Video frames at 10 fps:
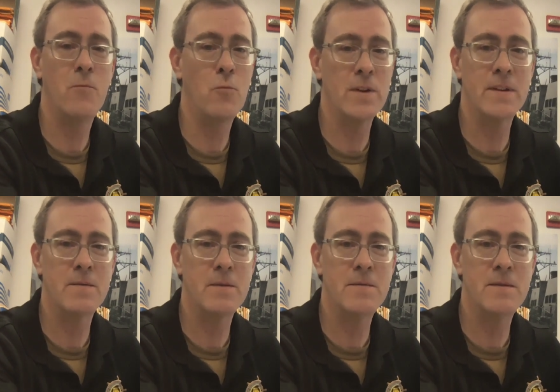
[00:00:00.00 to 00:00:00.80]
when
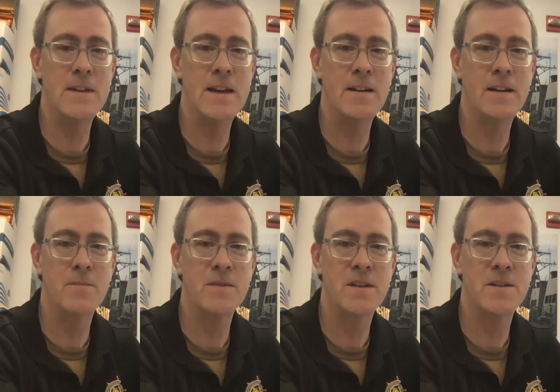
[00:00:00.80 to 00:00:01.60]
day
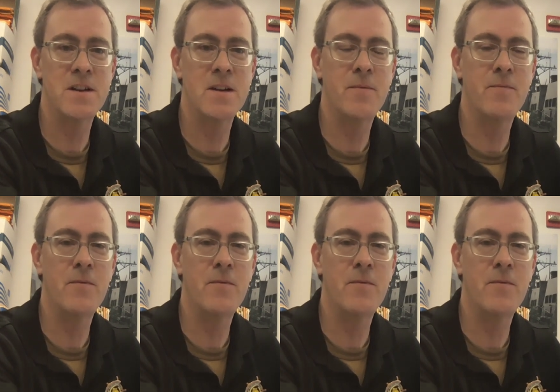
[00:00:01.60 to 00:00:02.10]
comes to ship,